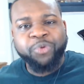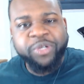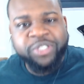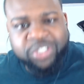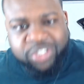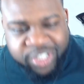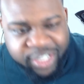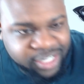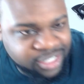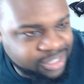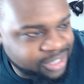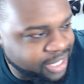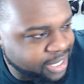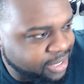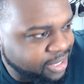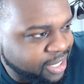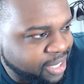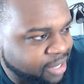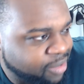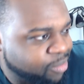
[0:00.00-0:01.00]
changed
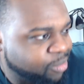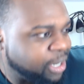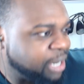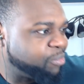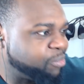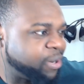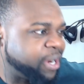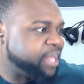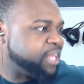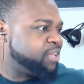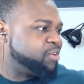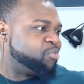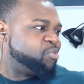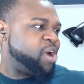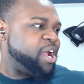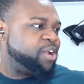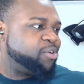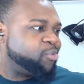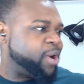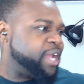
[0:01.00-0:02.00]
like that? Why, why,
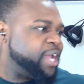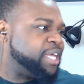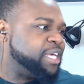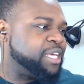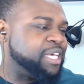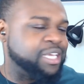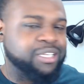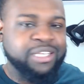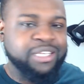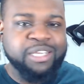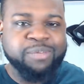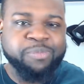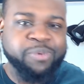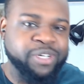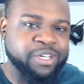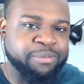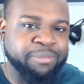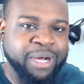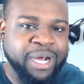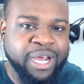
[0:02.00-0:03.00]
why, why it get deeper
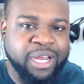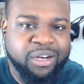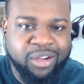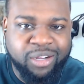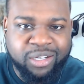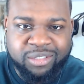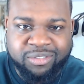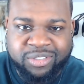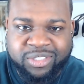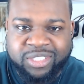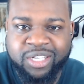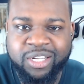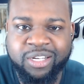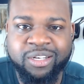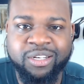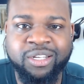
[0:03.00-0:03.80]
than mine all of a sudden?